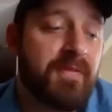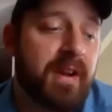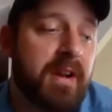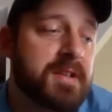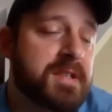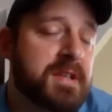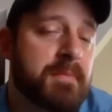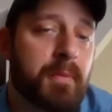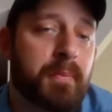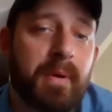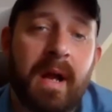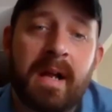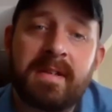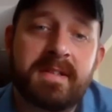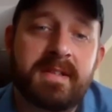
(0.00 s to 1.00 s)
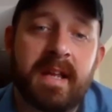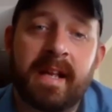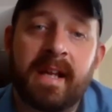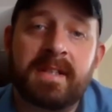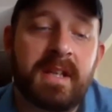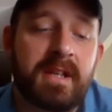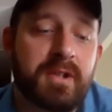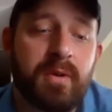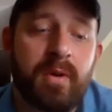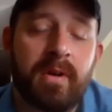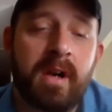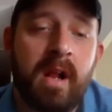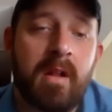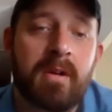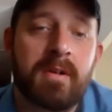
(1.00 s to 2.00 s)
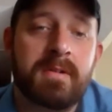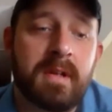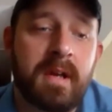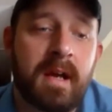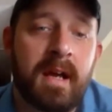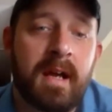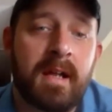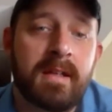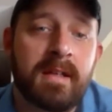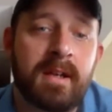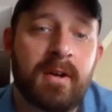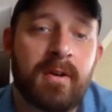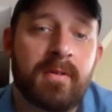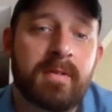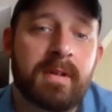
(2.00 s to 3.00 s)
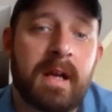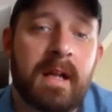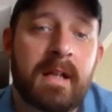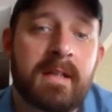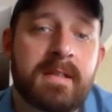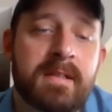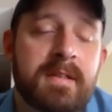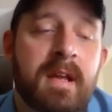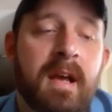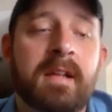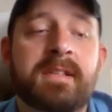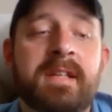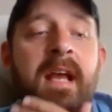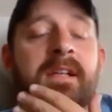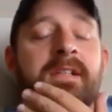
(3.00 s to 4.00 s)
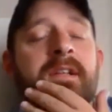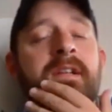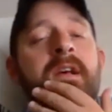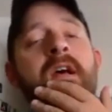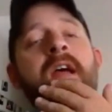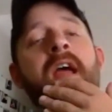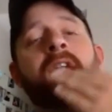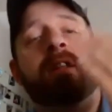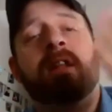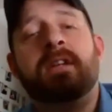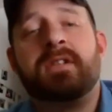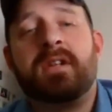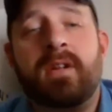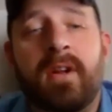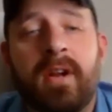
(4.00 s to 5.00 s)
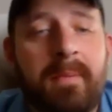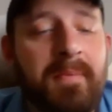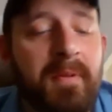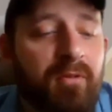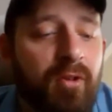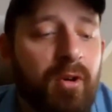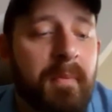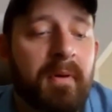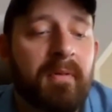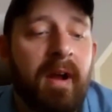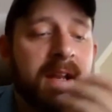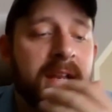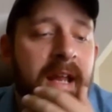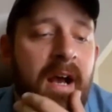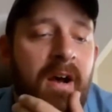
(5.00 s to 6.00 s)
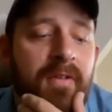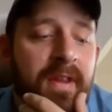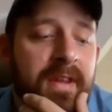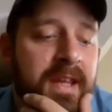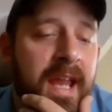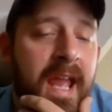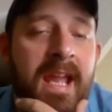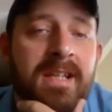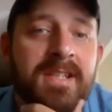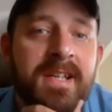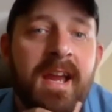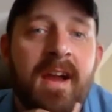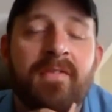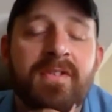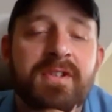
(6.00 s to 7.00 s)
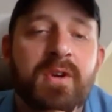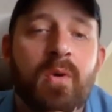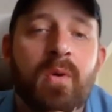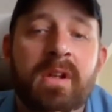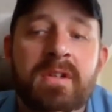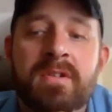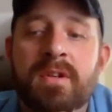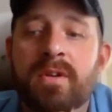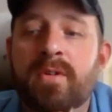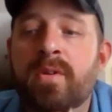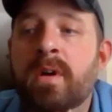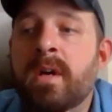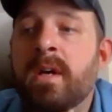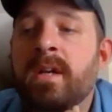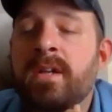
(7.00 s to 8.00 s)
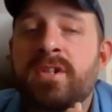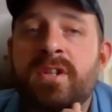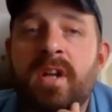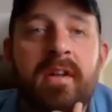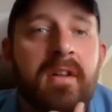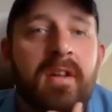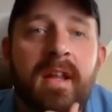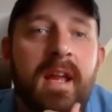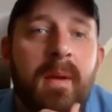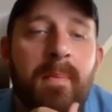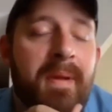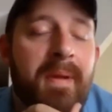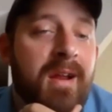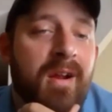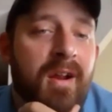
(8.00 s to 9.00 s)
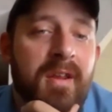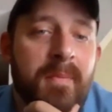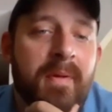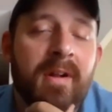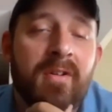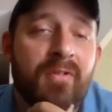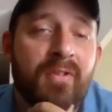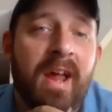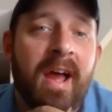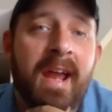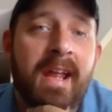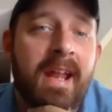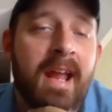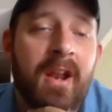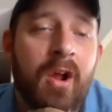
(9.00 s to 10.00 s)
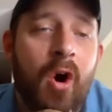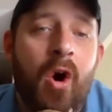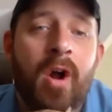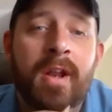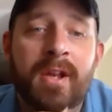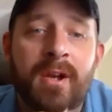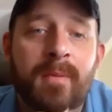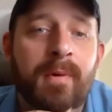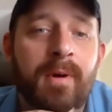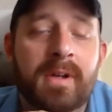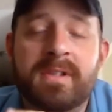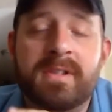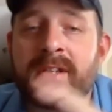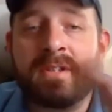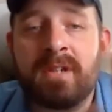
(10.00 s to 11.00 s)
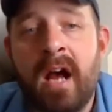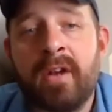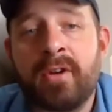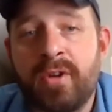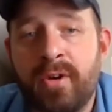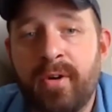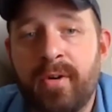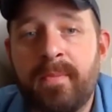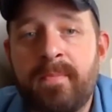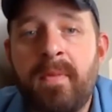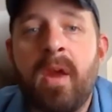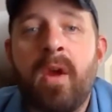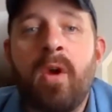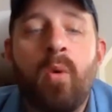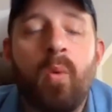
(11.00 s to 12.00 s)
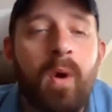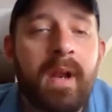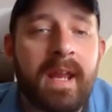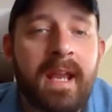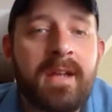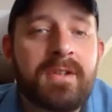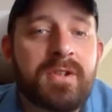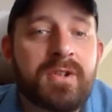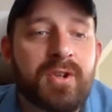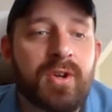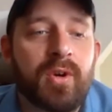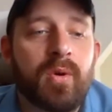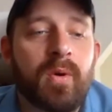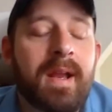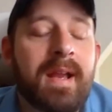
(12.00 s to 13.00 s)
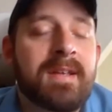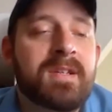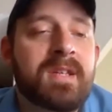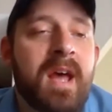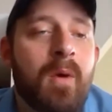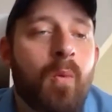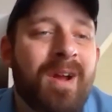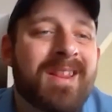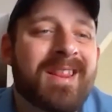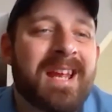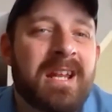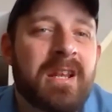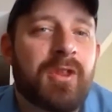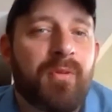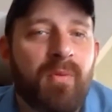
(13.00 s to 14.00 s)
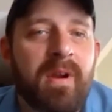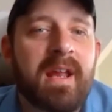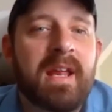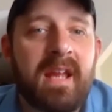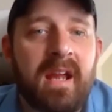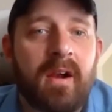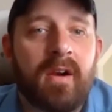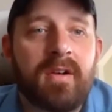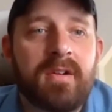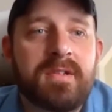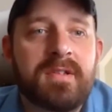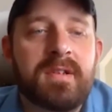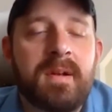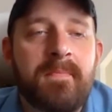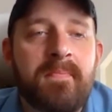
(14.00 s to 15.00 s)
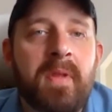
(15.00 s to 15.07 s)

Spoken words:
very simple process. Like I said, $200, tax. And let's clear up the rumor right now that the ATF is going to suddenly appear in the middle of the night and audit your books. That's not true. What is true is that within 3 years,